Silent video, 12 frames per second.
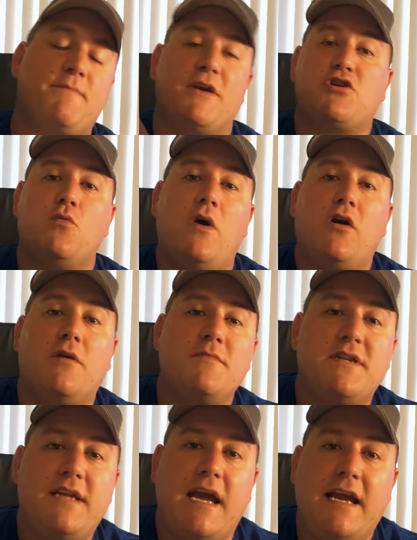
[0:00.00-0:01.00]
A special
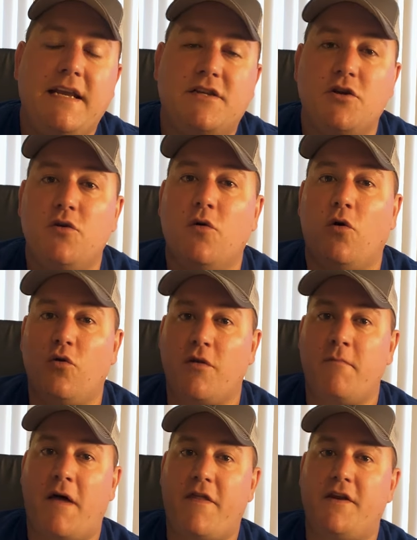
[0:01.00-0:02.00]
welcome today to all
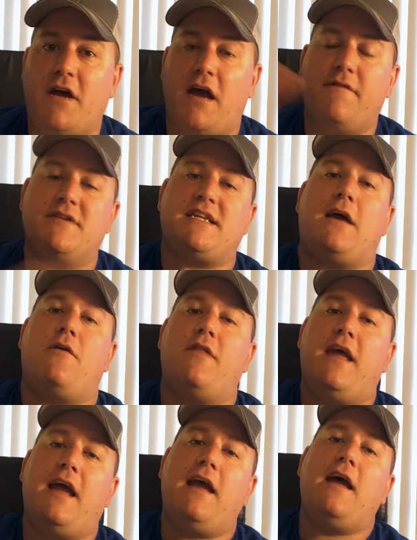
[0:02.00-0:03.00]
the mother divers
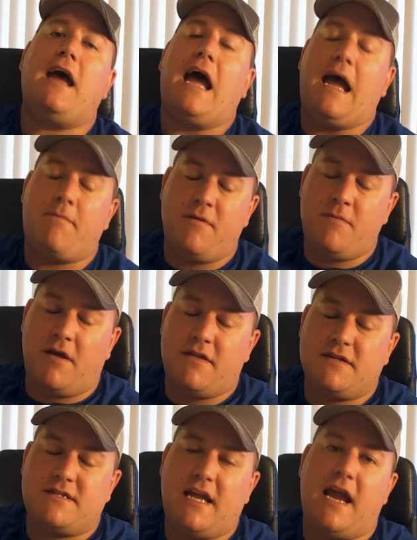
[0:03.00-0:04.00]
out there. Happy Mother's